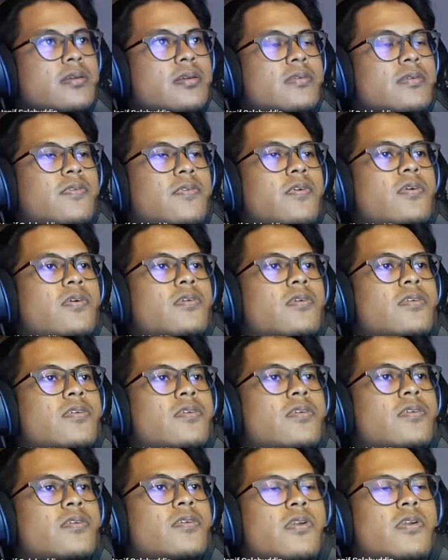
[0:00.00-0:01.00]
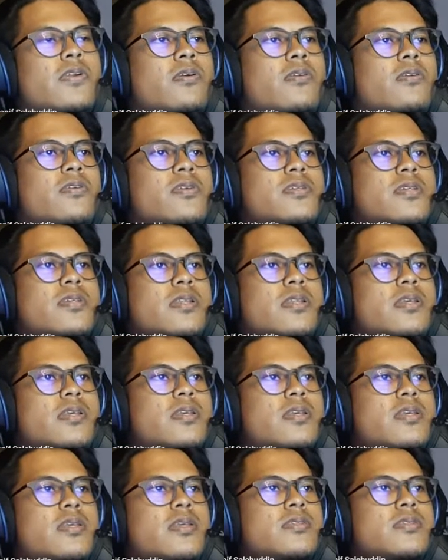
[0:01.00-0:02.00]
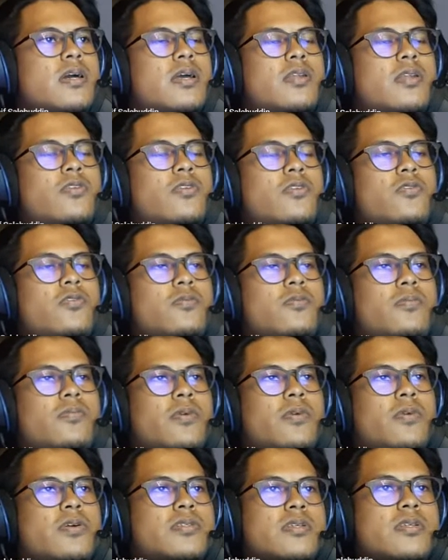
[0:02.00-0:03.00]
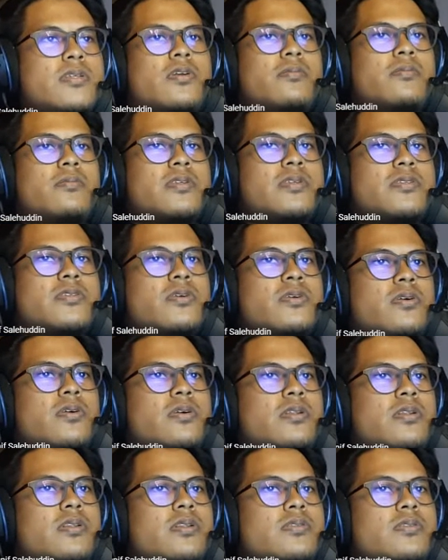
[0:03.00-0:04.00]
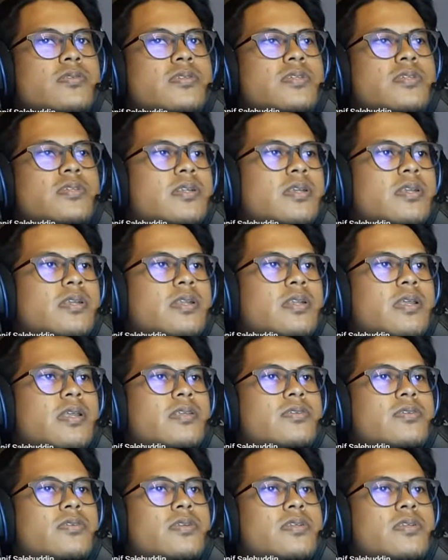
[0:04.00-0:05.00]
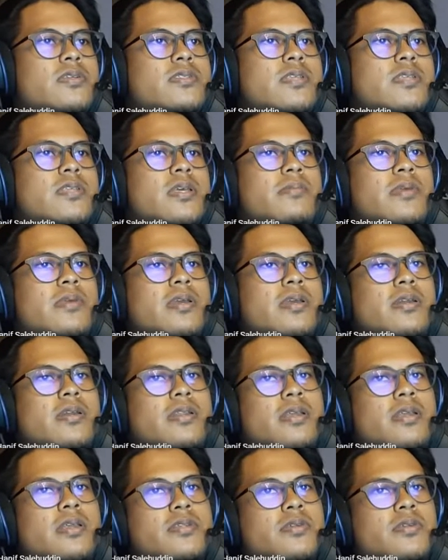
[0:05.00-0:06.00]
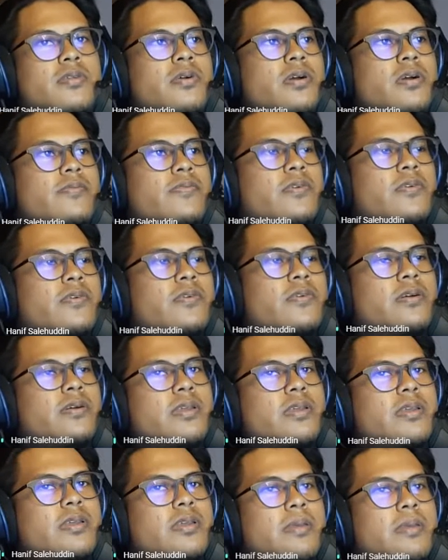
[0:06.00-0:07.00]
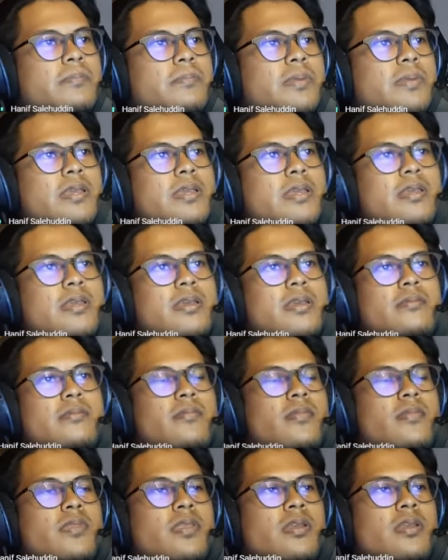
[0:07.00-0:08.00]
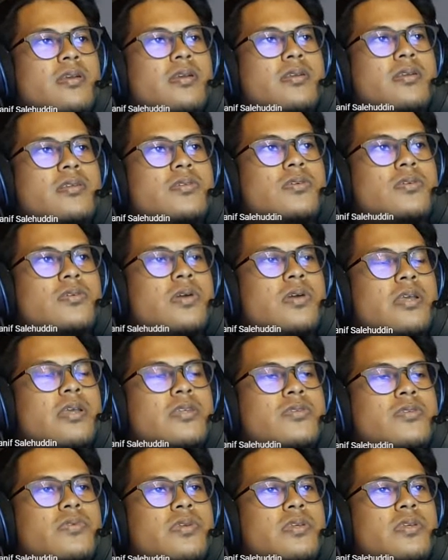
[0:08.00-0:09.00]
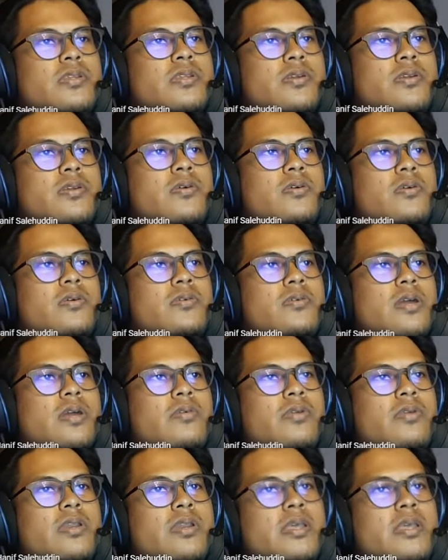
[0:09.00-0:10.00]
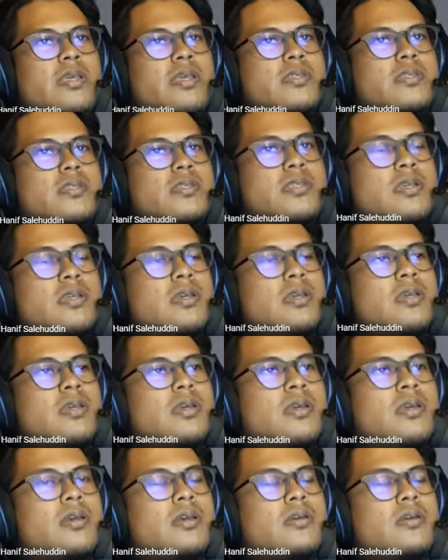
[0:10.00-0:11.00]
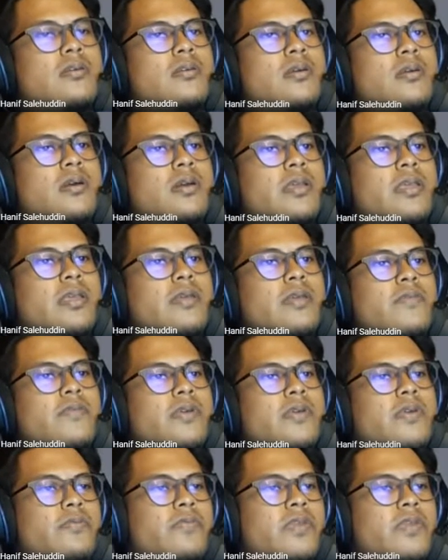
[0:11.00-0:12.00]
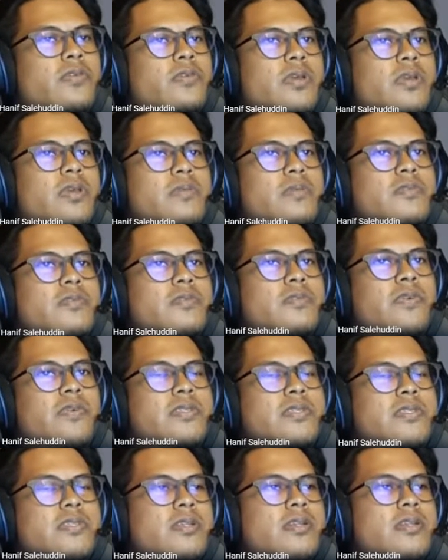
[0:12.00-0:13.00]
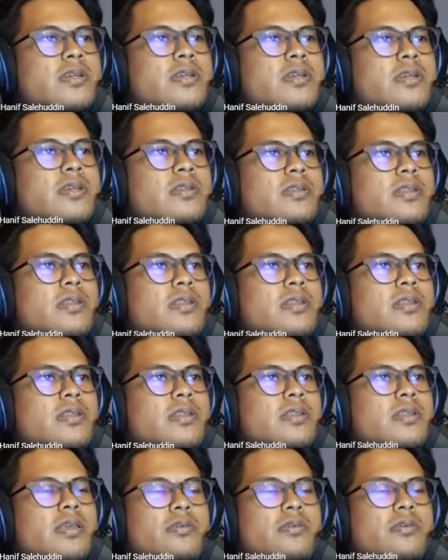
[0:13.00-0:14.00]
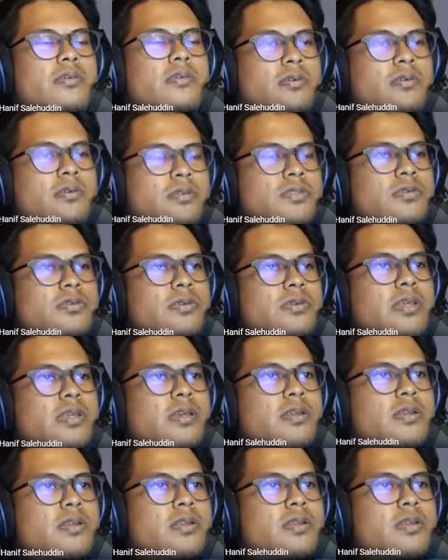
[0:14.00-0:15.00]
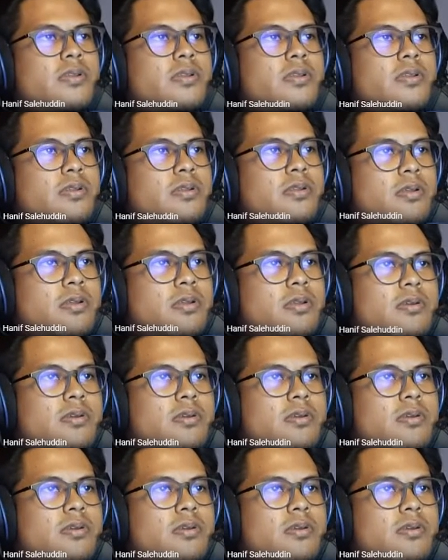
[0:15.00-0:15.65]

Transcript: For the conclusion is loot boxes should not be sold to children and should instead be earned as reward for gameplay. So as we know nowadays, even video games for children, they also include